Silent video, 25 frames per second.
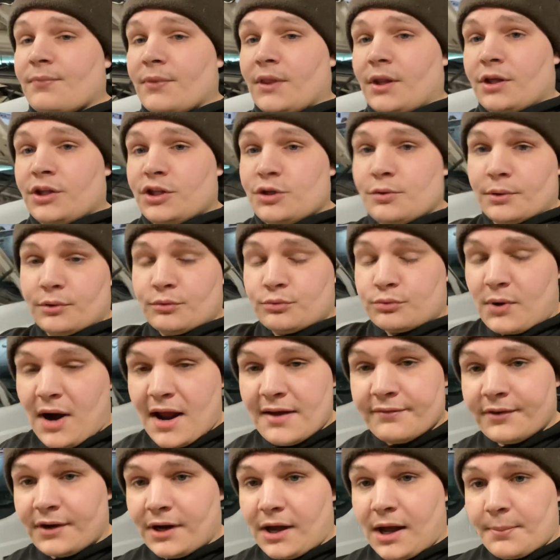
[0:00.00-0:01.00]
You would
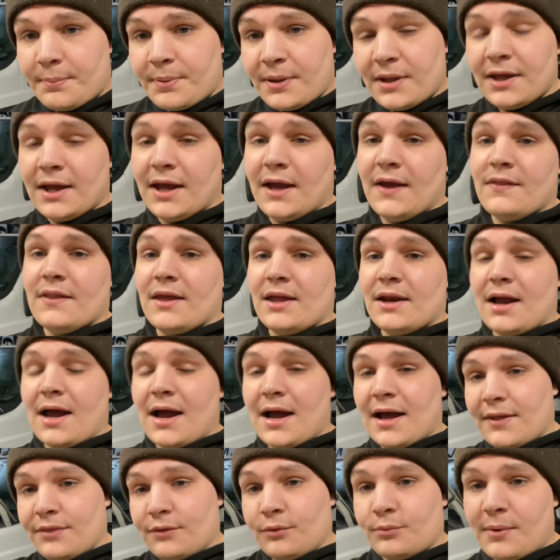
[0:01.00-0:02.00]
rev it up, and then
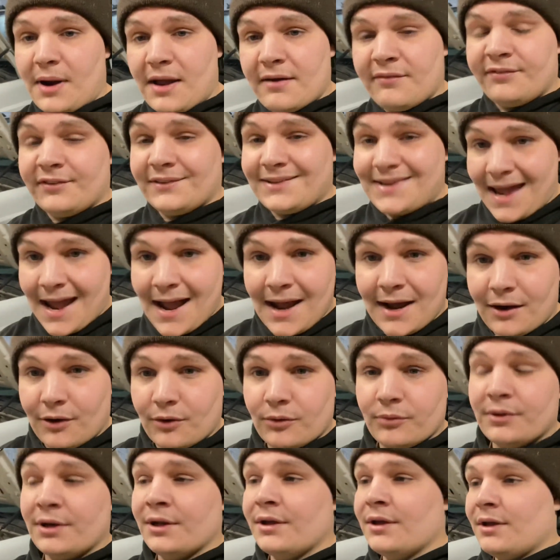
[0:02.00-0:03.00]
on the rev
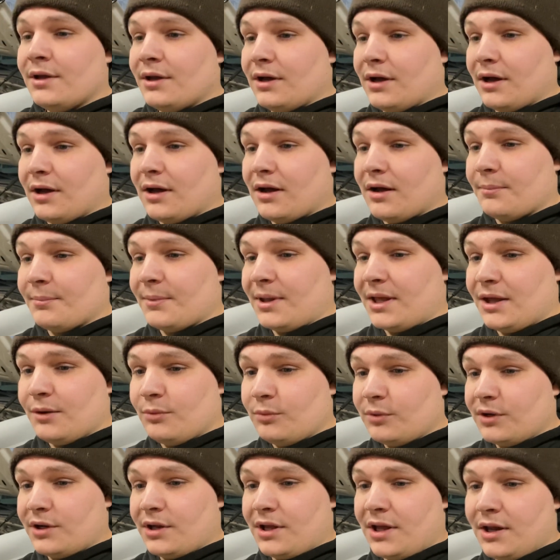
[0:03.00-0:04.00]
down,
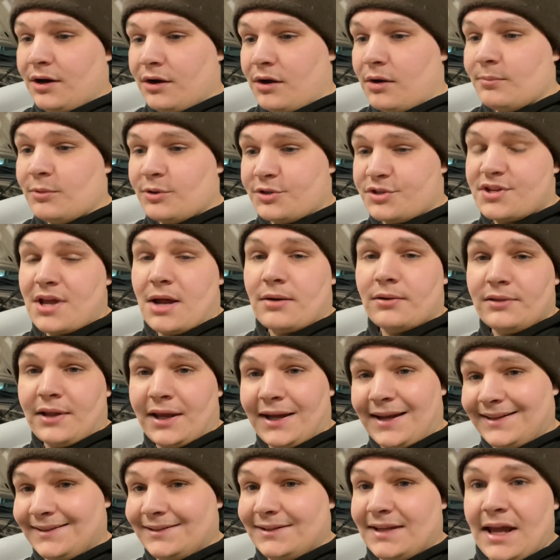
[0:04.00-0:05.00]
it almost sounded
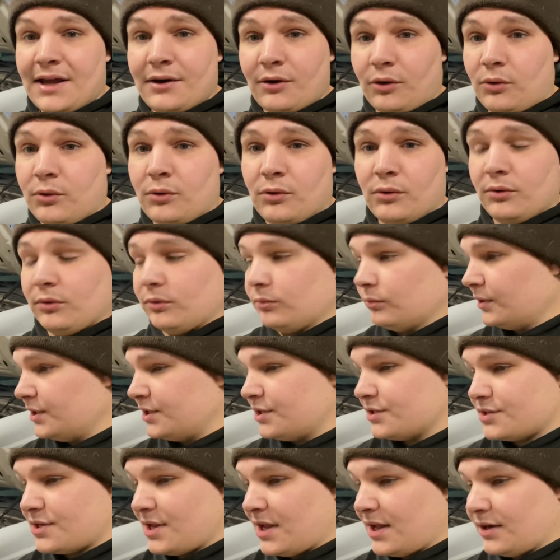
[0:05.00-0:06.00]
like a dead hole. We
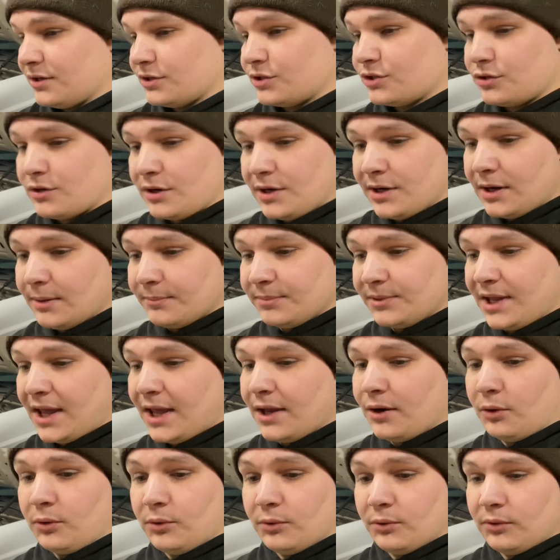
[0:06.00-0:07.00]
just had a straight up
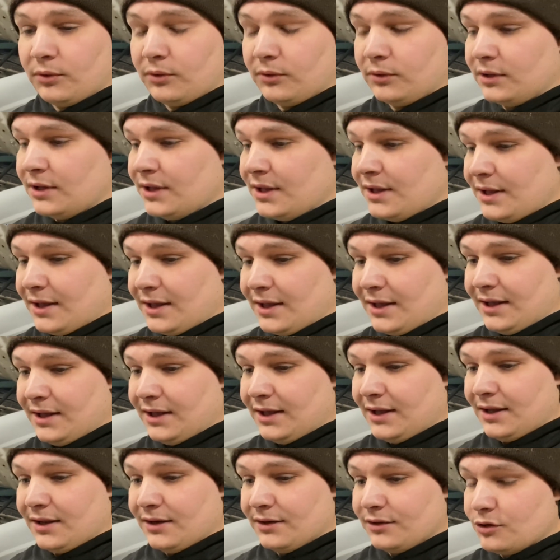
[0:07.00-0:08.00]
dead hole
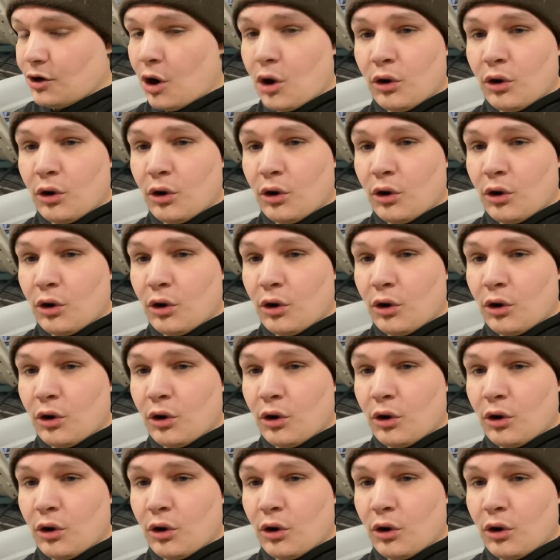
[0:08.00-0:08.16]
and no